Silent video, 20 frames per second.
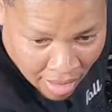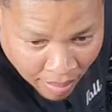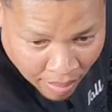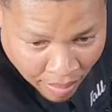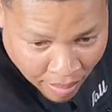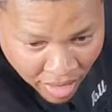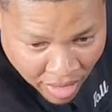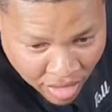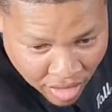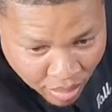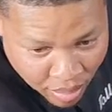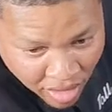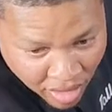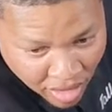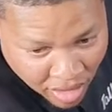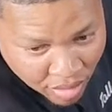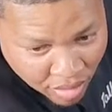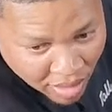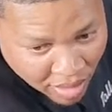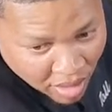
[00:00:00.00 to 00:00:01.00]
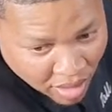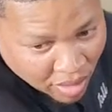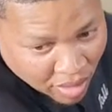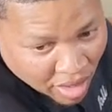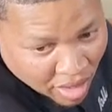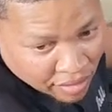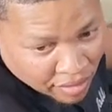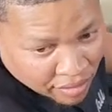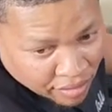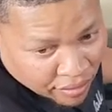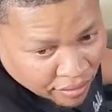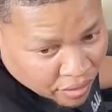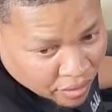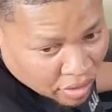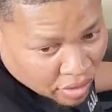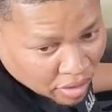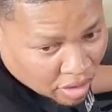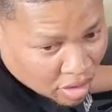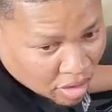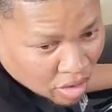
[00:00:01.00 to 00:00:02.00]
Pig spit has been around for a
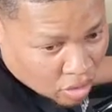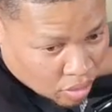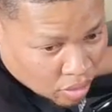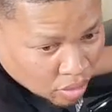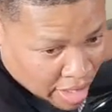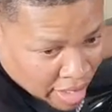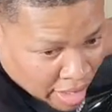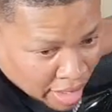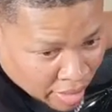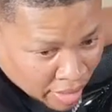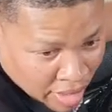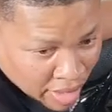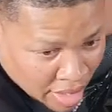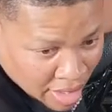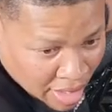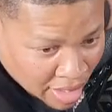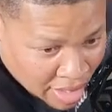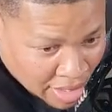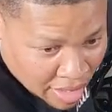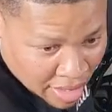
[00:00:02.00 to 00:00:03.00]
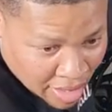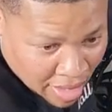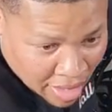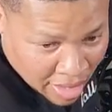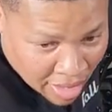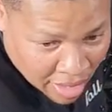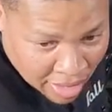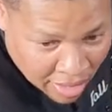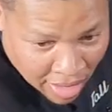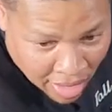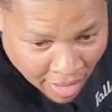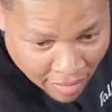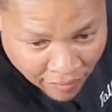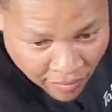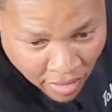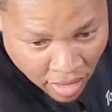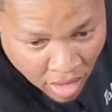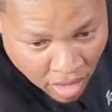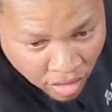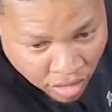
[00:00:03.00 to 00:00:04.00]
long while. Have
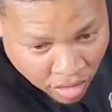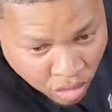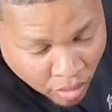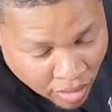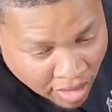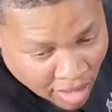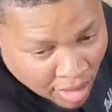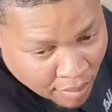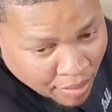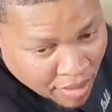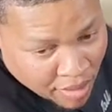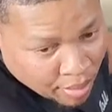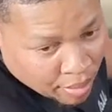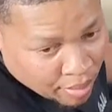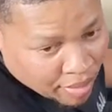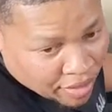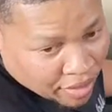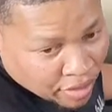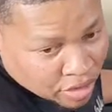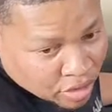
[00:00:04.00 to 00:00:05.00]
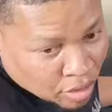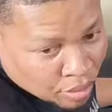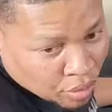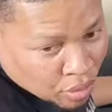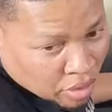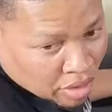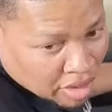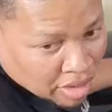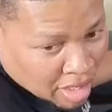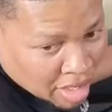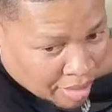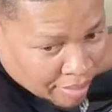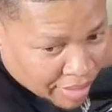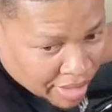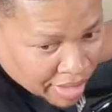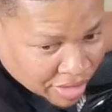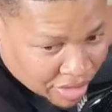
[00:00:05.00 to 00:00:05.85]
128 people, but there's no more comments.